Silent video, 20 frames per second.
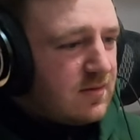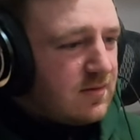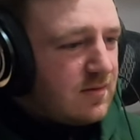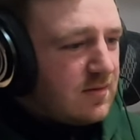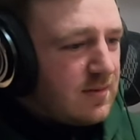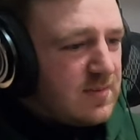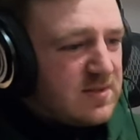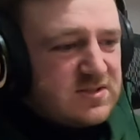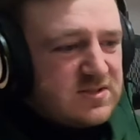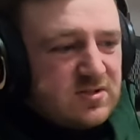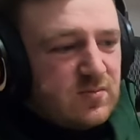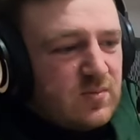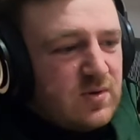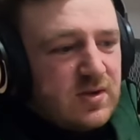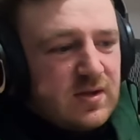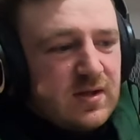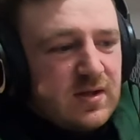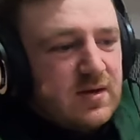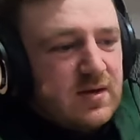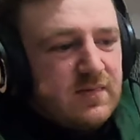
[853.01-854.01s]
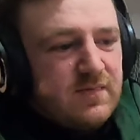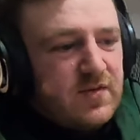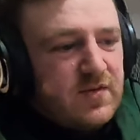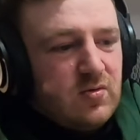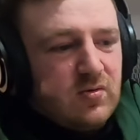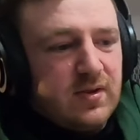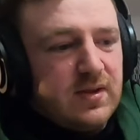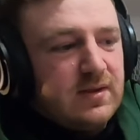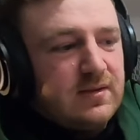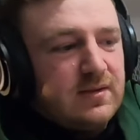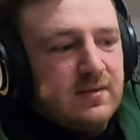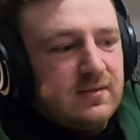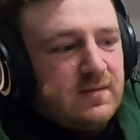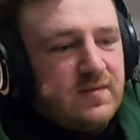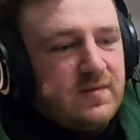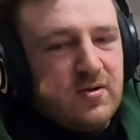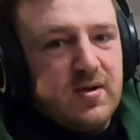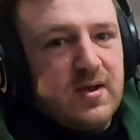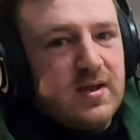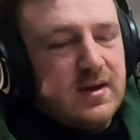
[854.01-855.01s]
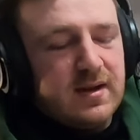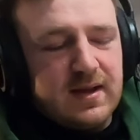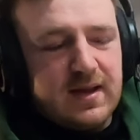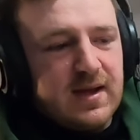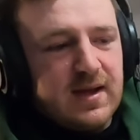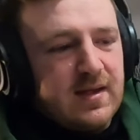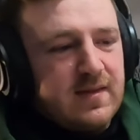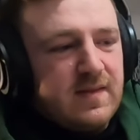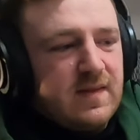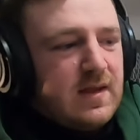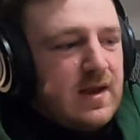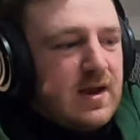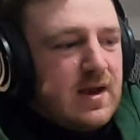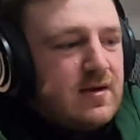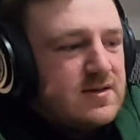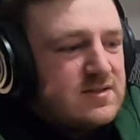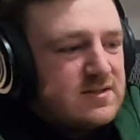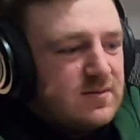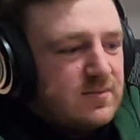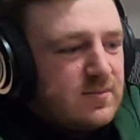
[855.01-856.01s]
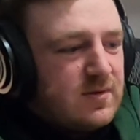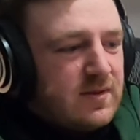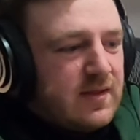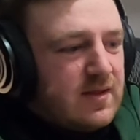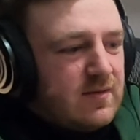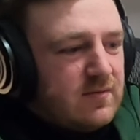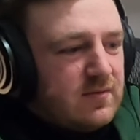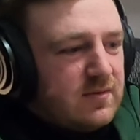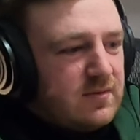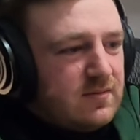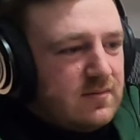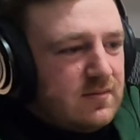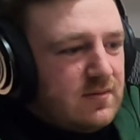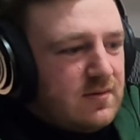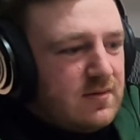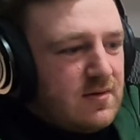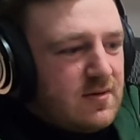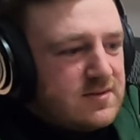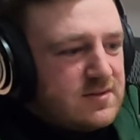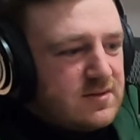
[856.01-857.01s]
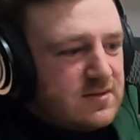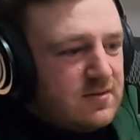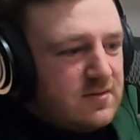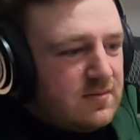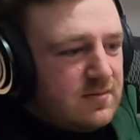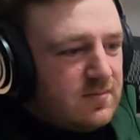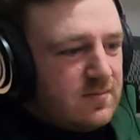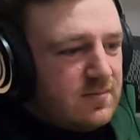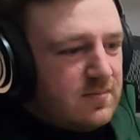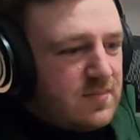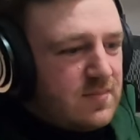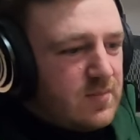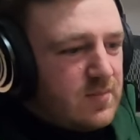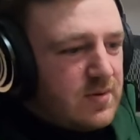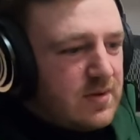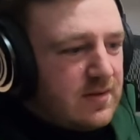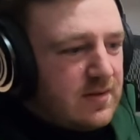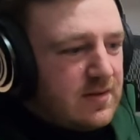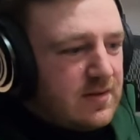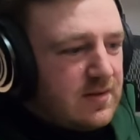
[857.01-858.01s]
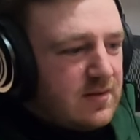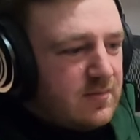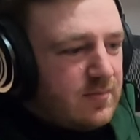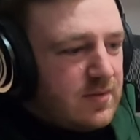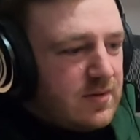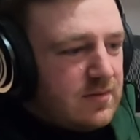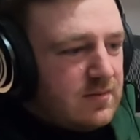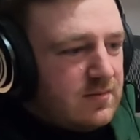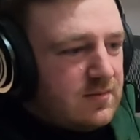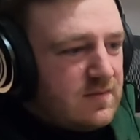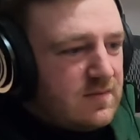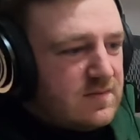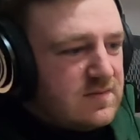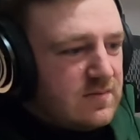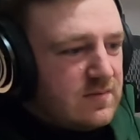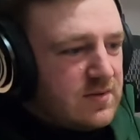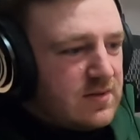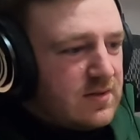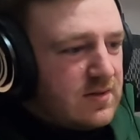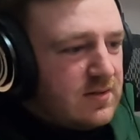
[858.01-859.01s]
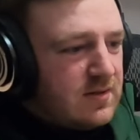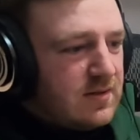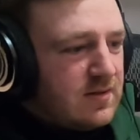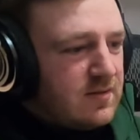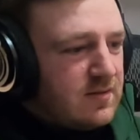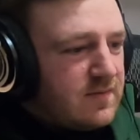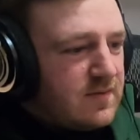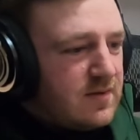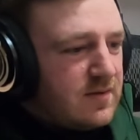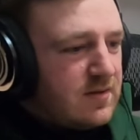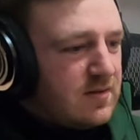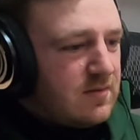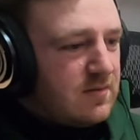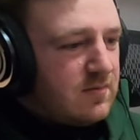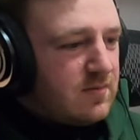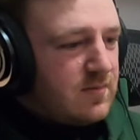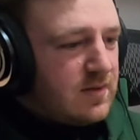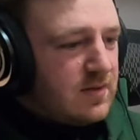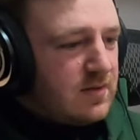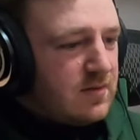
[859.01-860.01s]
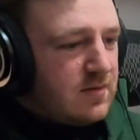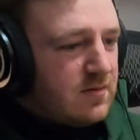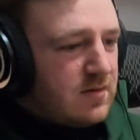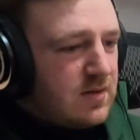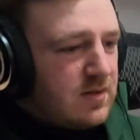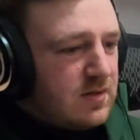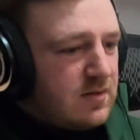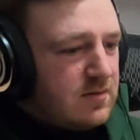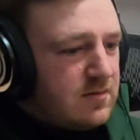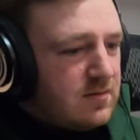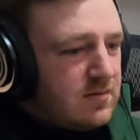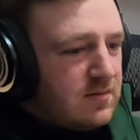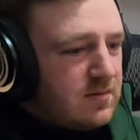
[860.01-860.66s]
I'm assuming if you hit a guy in the air or something, that would constitute a penalty kick, but if someone could clarify, that would be great.